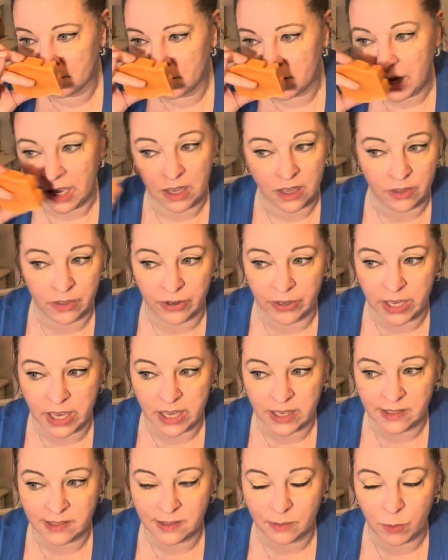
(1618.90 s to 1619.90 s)
I either
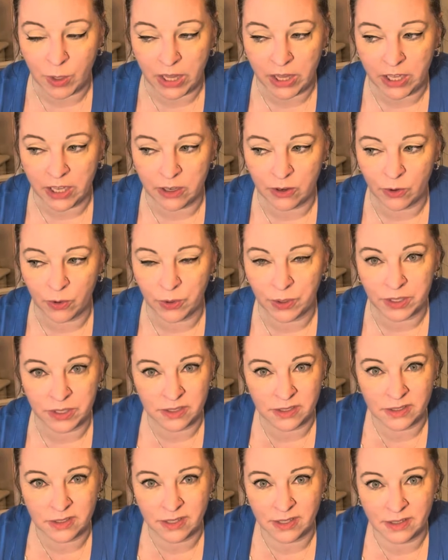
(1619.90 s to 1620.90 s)
can't smell it or
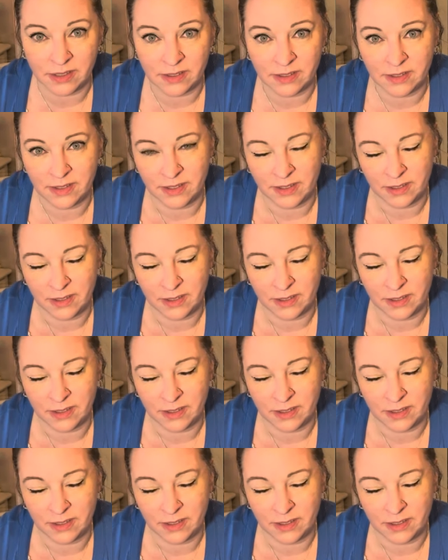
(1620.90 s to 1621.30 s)
it does, it